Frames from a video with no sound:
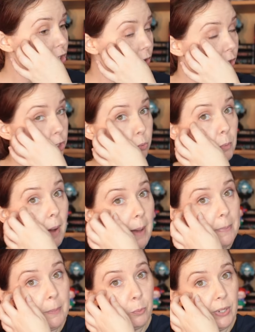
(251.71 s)
So those will
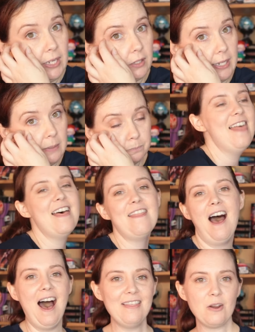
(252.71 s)
pop up weekly. And then
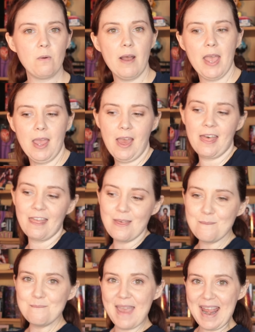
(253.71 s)
the other way,
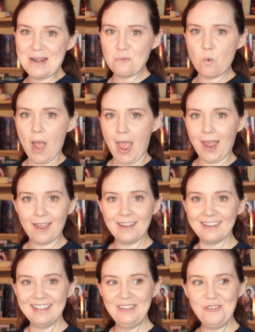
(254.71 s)
the main way,
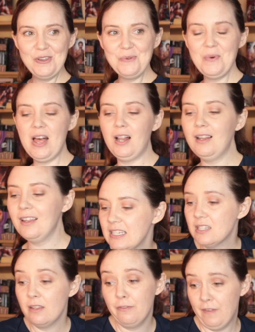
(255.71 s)
if you will,
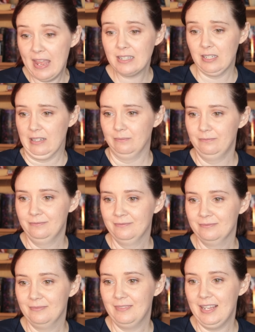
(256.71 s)
is the phantom
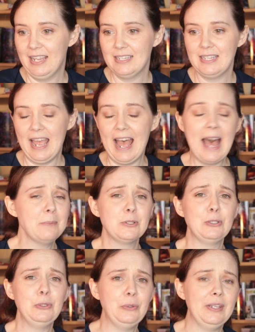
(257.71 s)
is
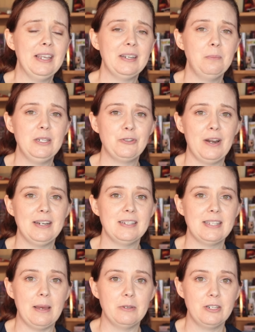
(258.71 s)
absolutely gonna be trying
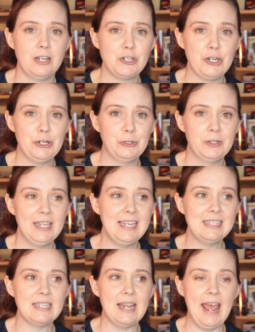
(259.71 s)
to sabotage you.
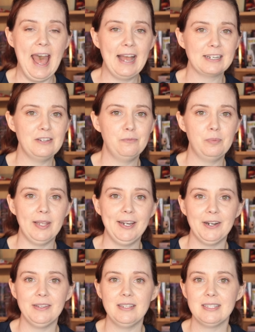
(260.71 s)
He is an active
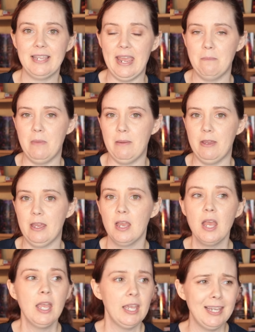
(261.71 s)
player in this game, baby.
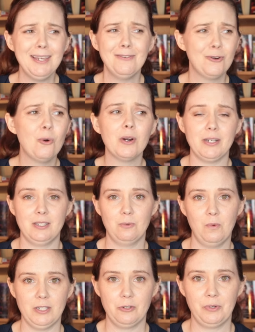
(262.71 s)
He, of
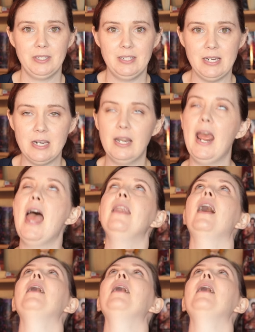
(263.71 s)
course, wants Kristin, and